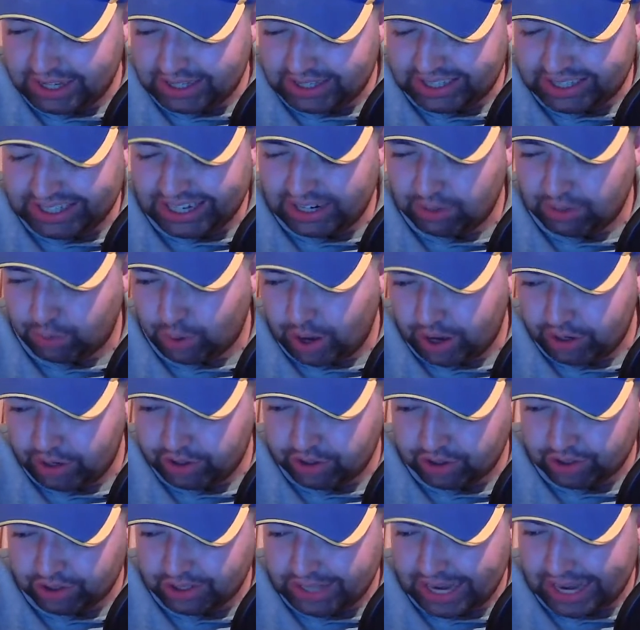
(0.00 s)
Cinnamon
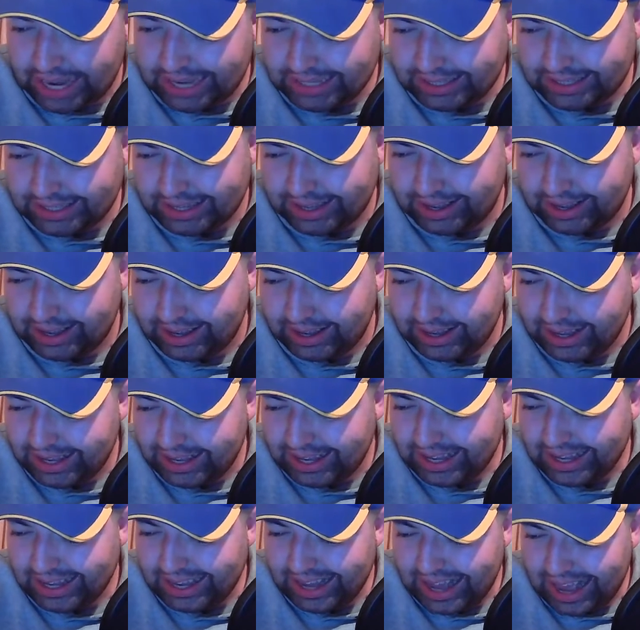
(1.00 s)
just has the
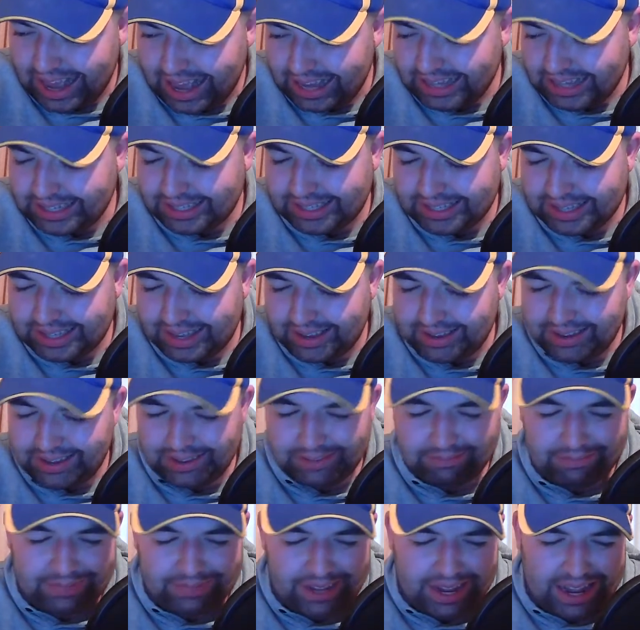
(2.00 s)

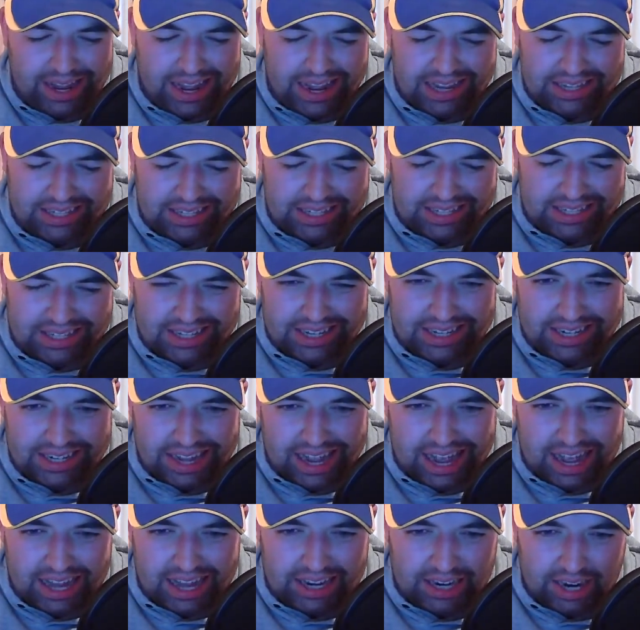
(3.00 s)
aces in the
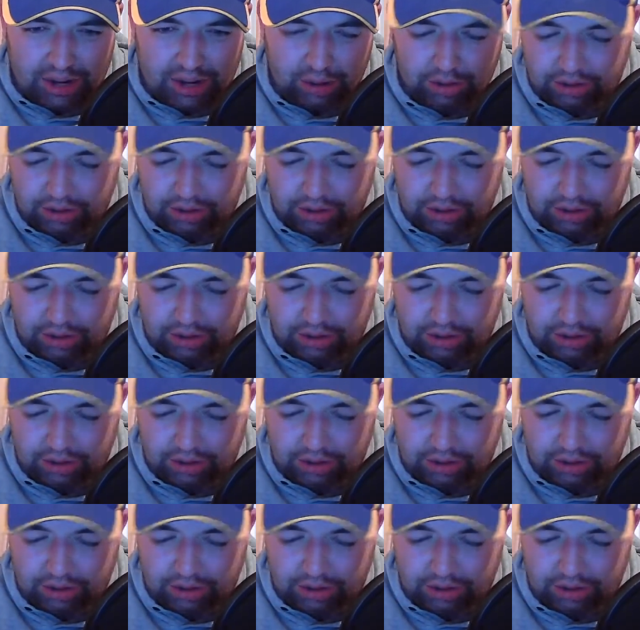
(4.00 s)
hand now